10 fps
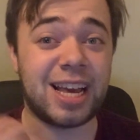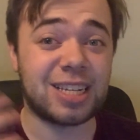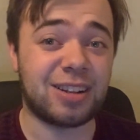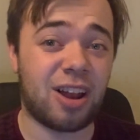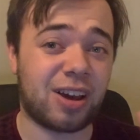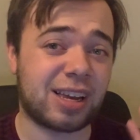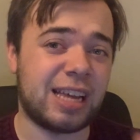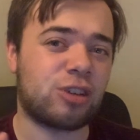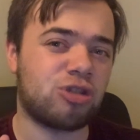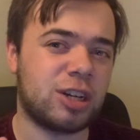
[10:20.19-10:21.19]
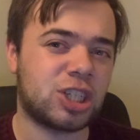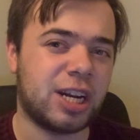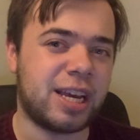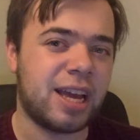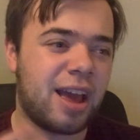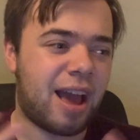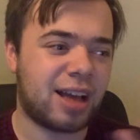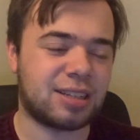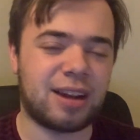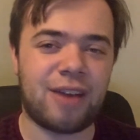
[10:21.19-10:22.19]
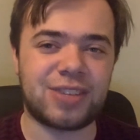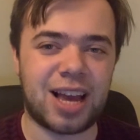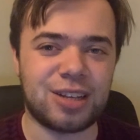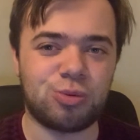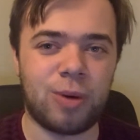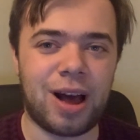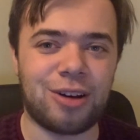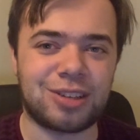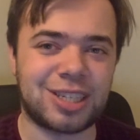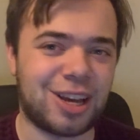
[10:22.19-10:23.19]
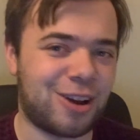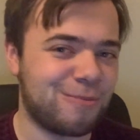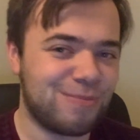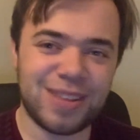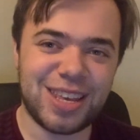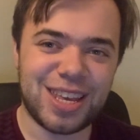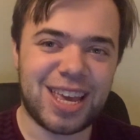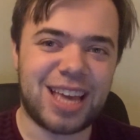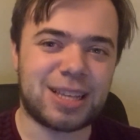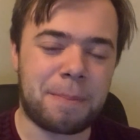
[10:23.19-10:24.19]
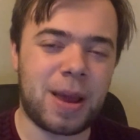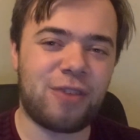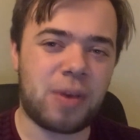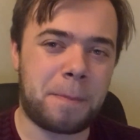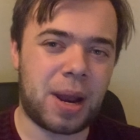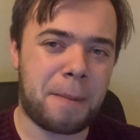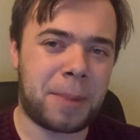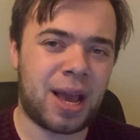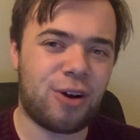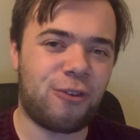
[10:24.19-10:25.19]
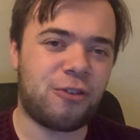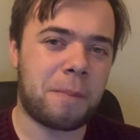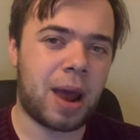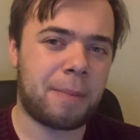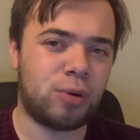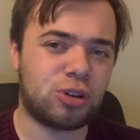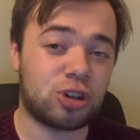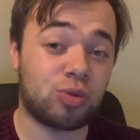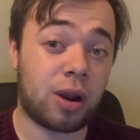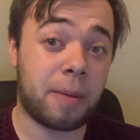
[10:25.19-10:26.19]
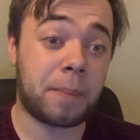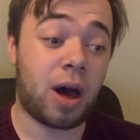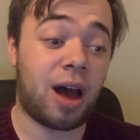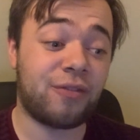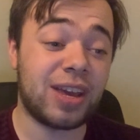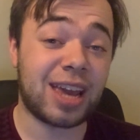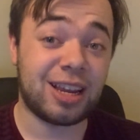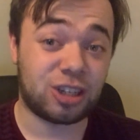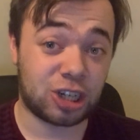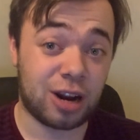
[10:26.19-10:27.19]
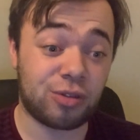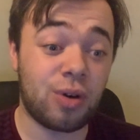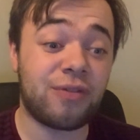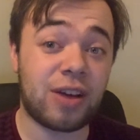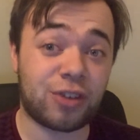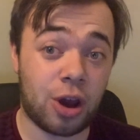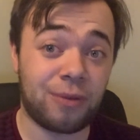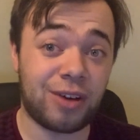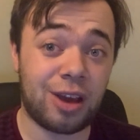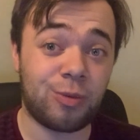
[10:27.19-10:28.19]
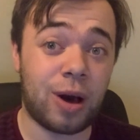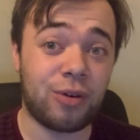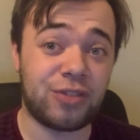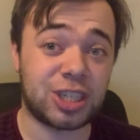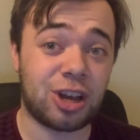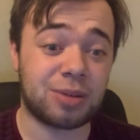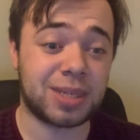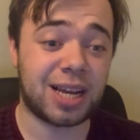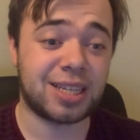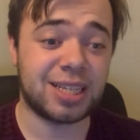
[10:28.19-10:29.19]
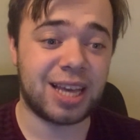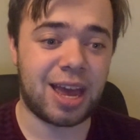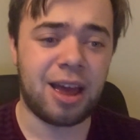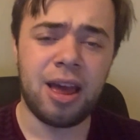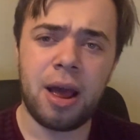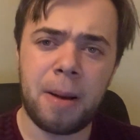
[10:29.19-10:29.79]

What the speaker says: It's likely Critchley has left as well. So it's a bit of a pill for Blackpool to swallow. But I think in general, they've coped very well with the circumstances here.